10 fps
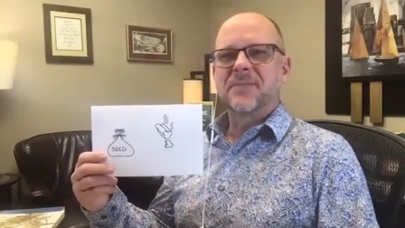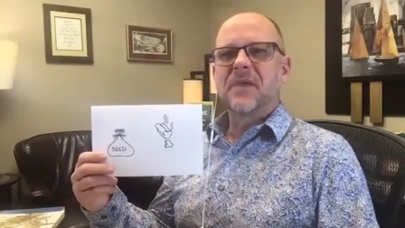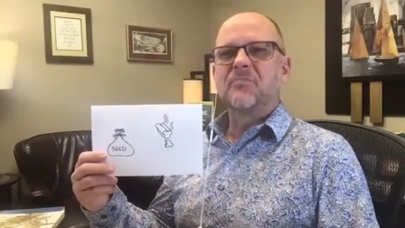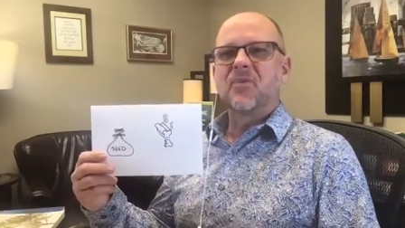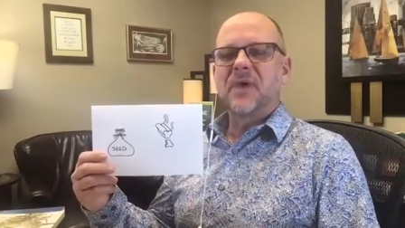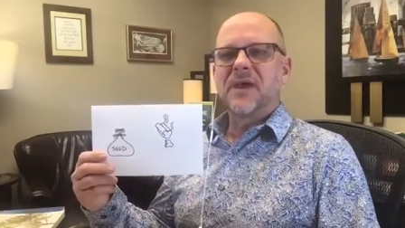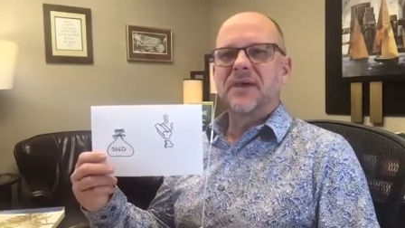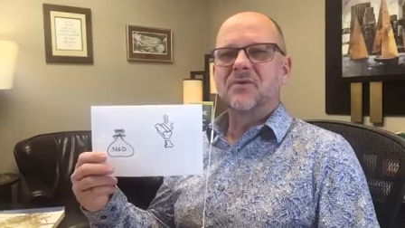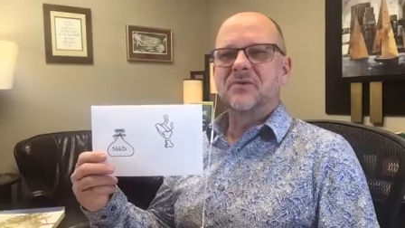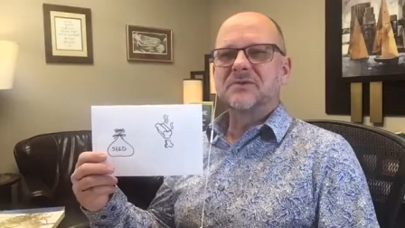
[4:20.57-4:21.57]
Bread
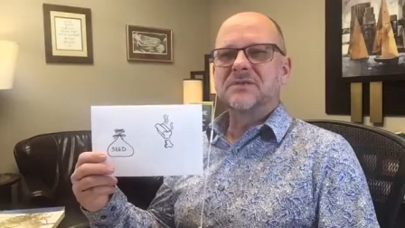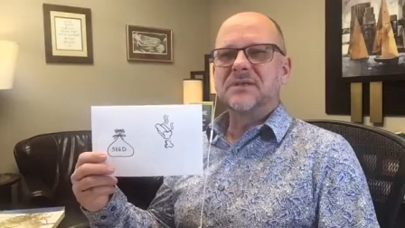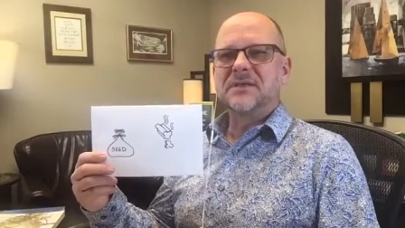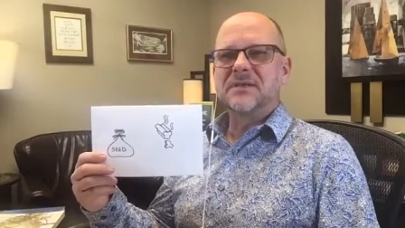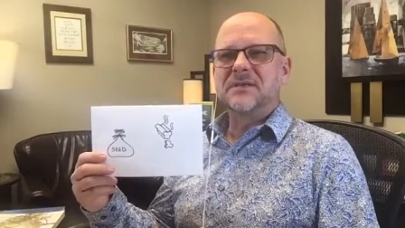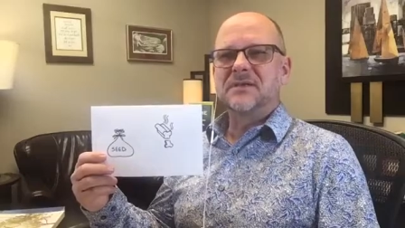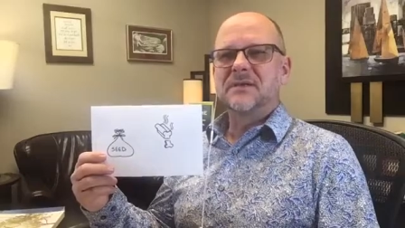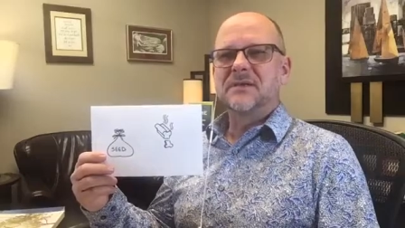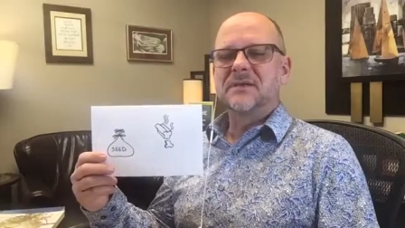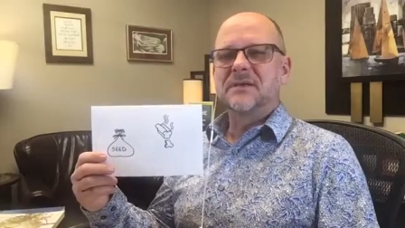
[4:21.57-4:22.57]
or seed.
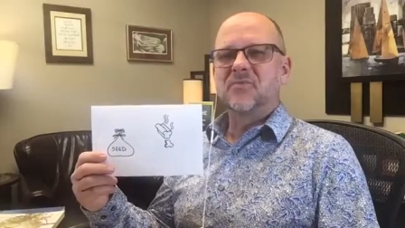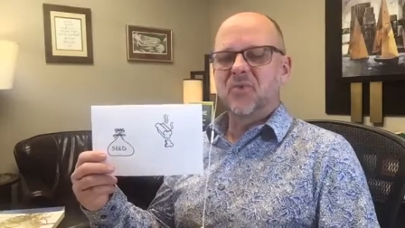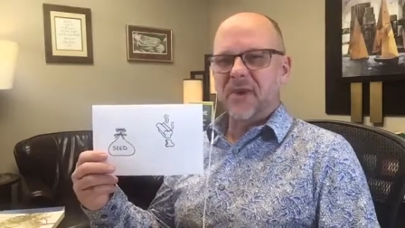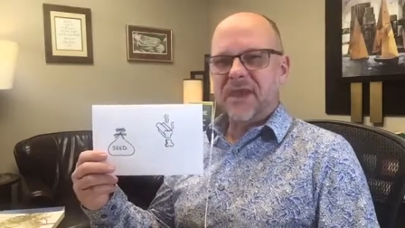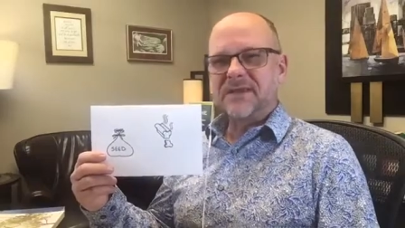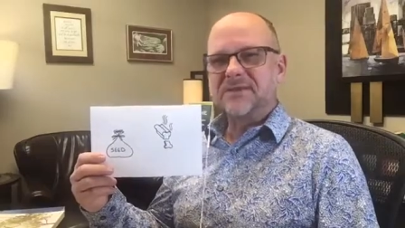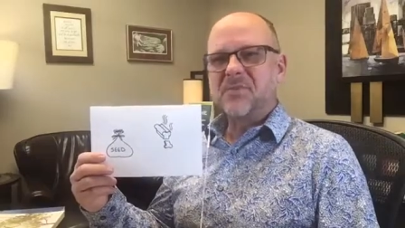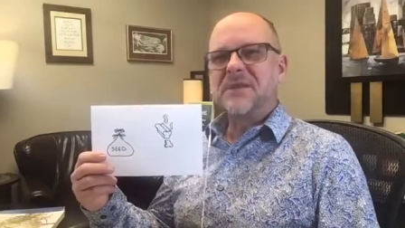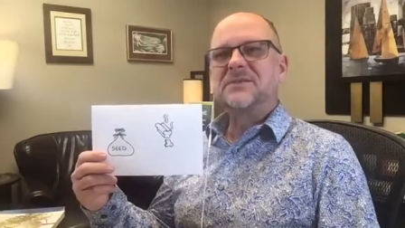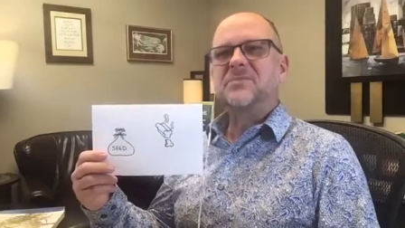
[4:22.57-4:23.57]
Bread is
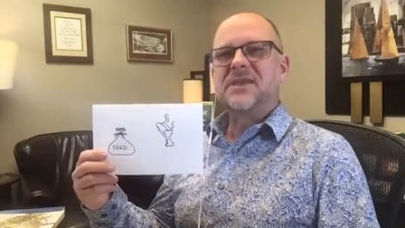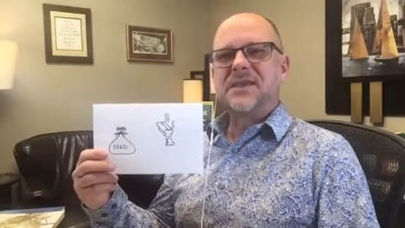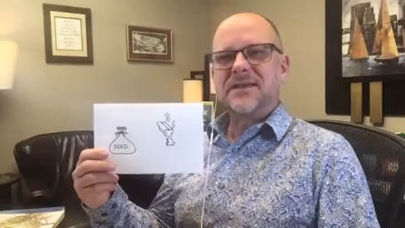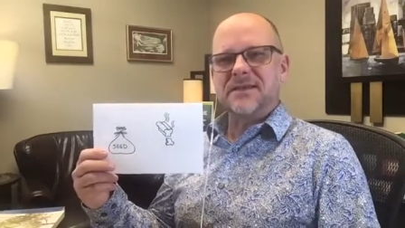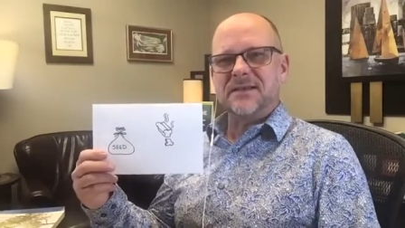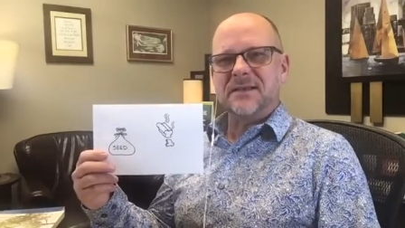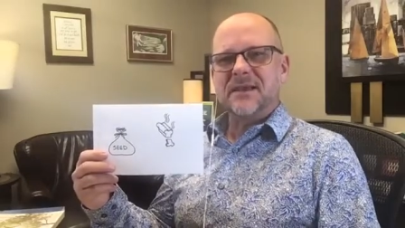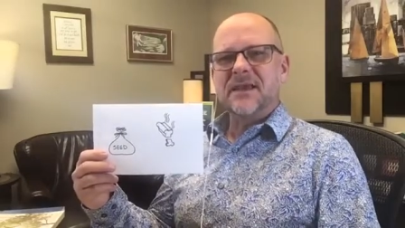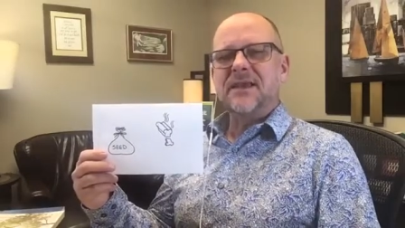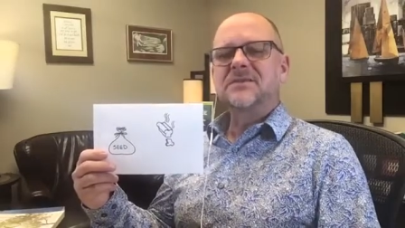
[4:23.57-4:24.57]
meant to be eaten.
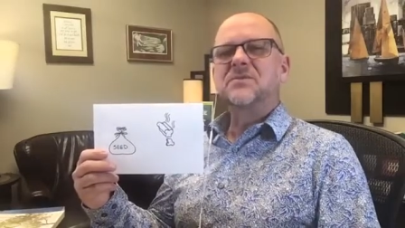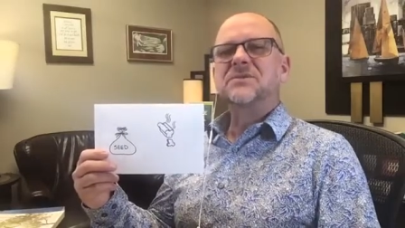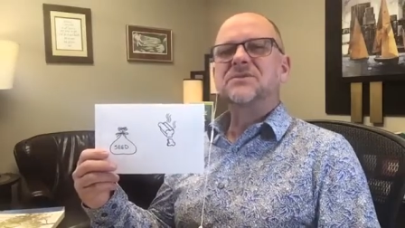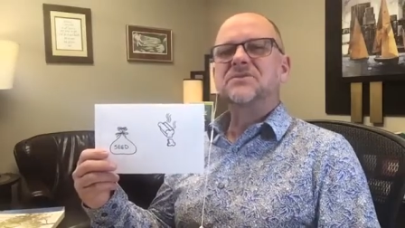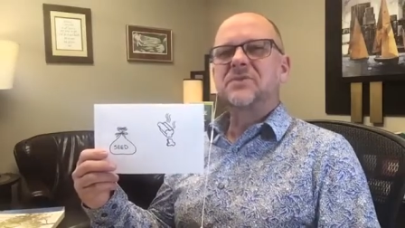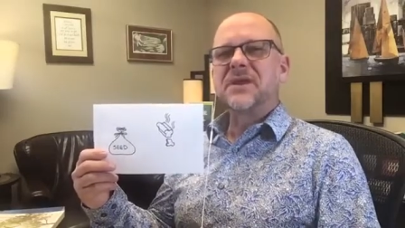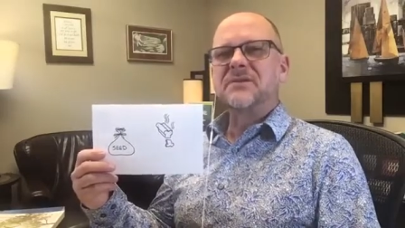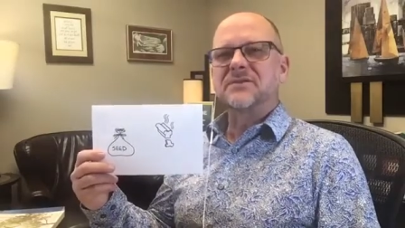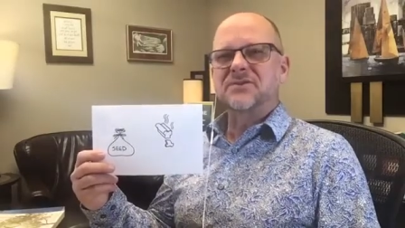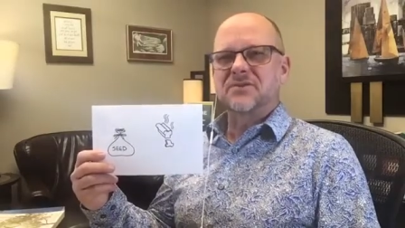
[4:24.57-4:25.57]
It's what
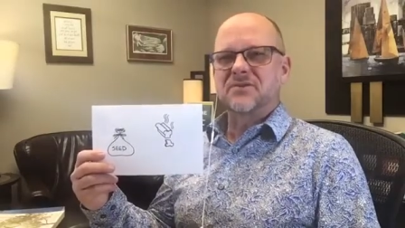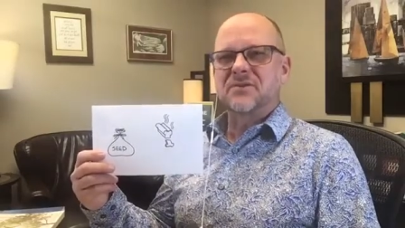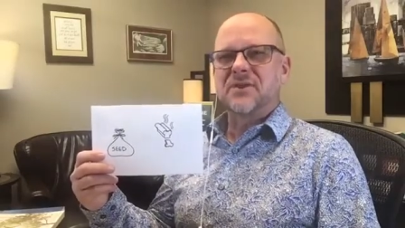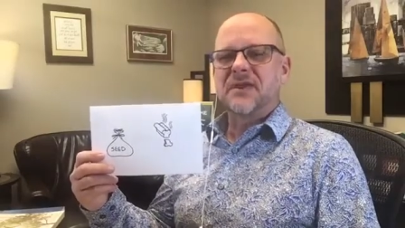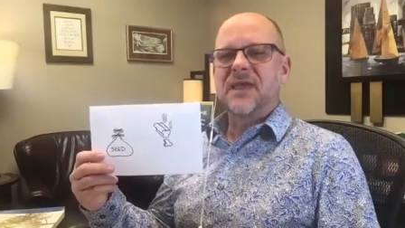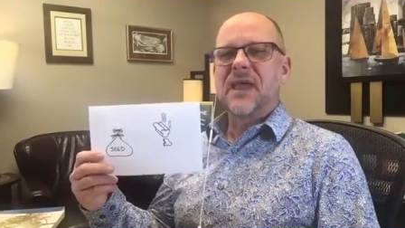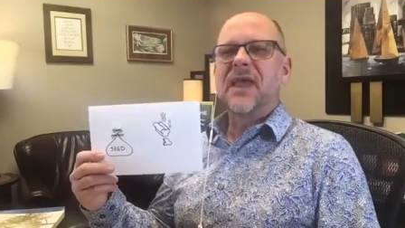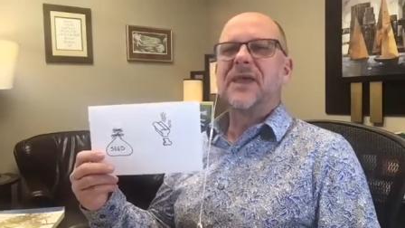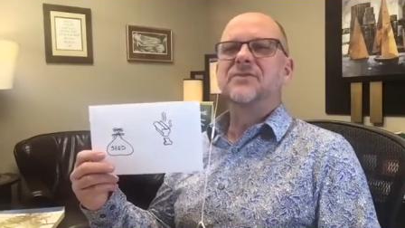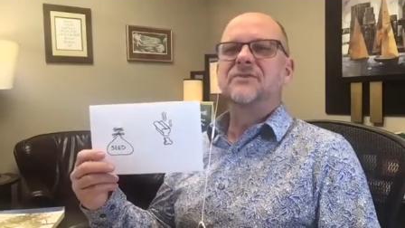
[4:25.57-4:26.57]
strengthens you
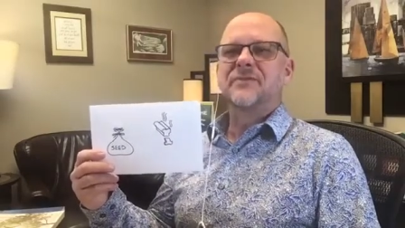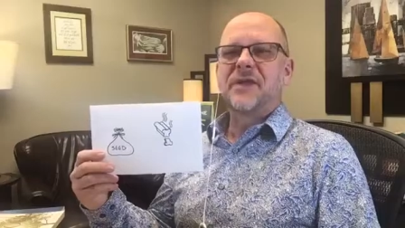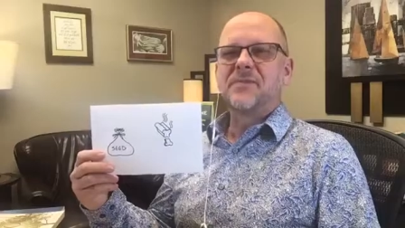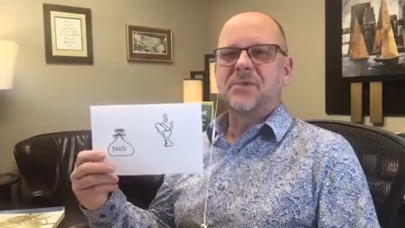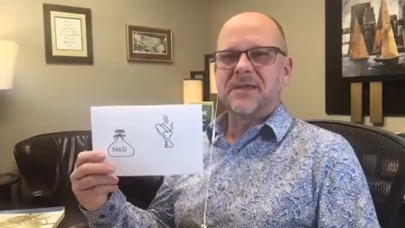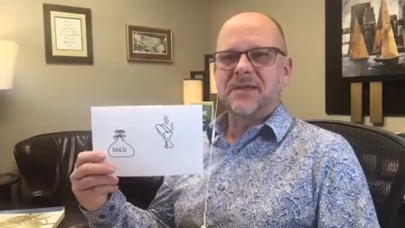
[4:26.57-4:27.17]
and your family.